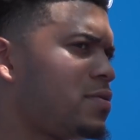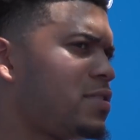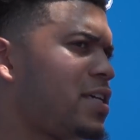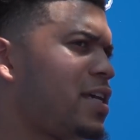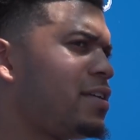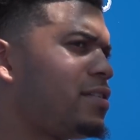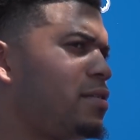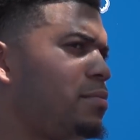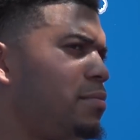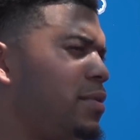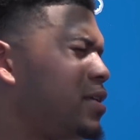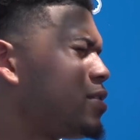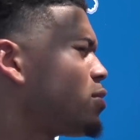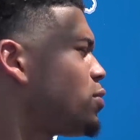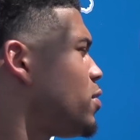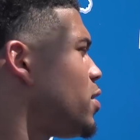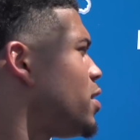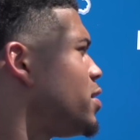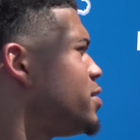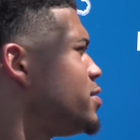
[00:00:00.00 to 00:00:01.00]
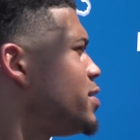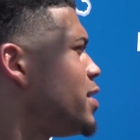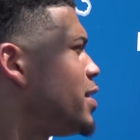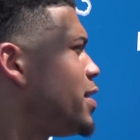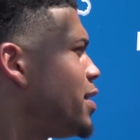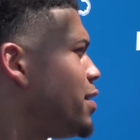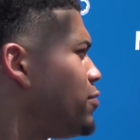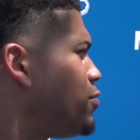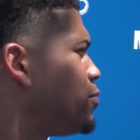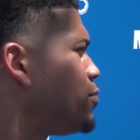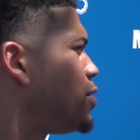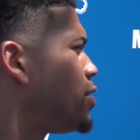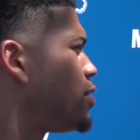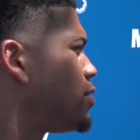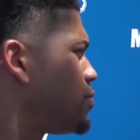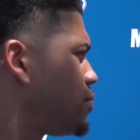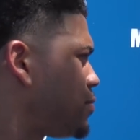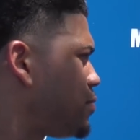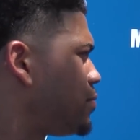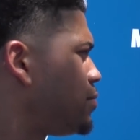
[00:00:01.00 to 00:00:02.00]
take the best qualities out of everyone
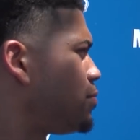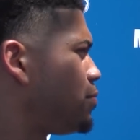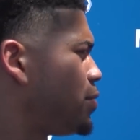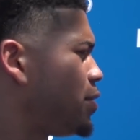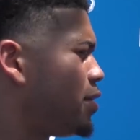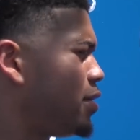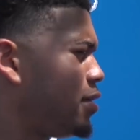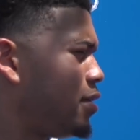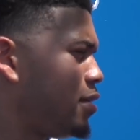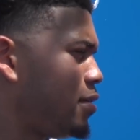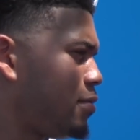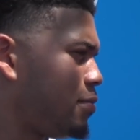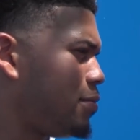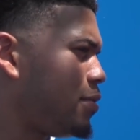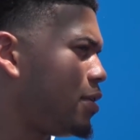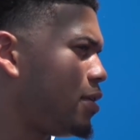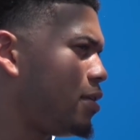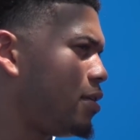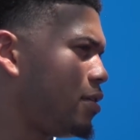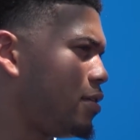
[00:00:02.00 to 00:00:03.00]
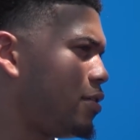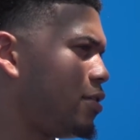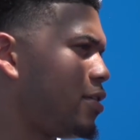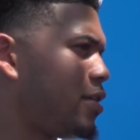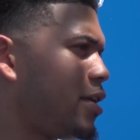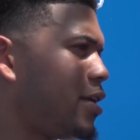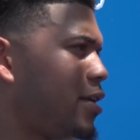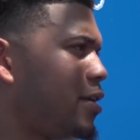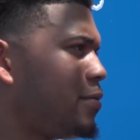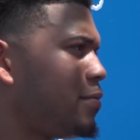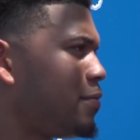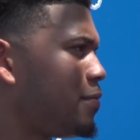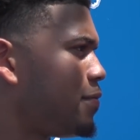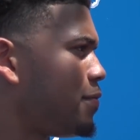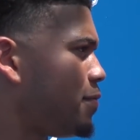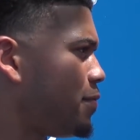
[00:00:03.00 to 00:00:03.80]
and put it in your game.